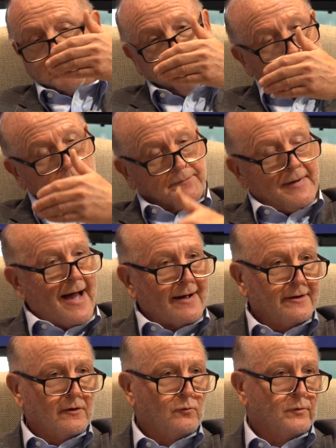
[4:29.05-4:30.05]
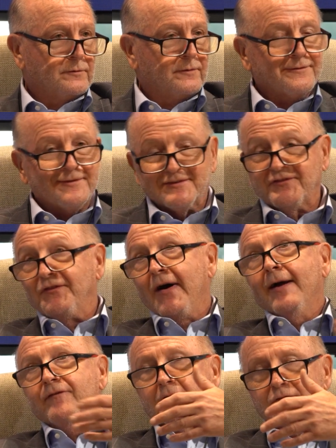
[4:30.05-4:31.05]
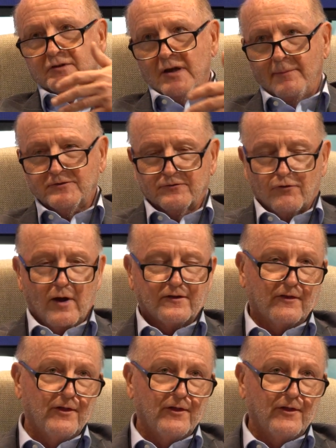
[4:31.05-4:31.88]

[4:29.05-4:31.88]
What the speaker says: 5 different types of frauds.